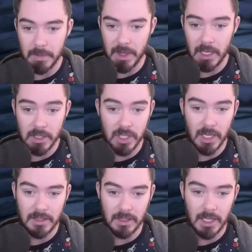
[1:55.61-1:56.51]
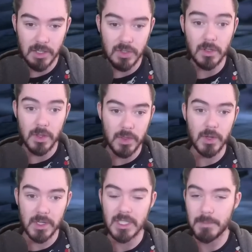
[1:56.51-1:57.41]
But then she gets an extra
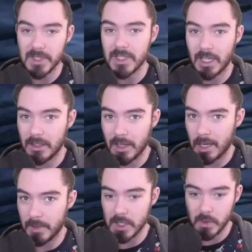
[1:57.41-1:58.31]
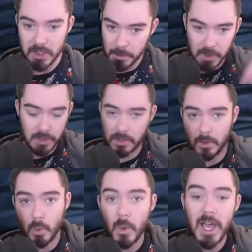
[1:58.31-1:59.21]
30% damage, which pushes
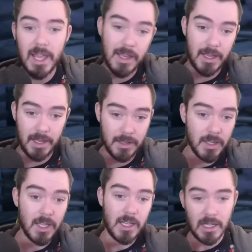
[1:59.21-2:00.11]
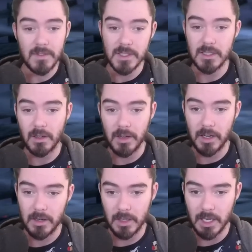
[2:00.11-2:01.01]
her way ahead if she's
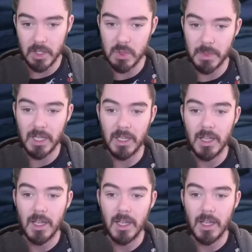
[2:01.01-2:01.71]
higher on HP.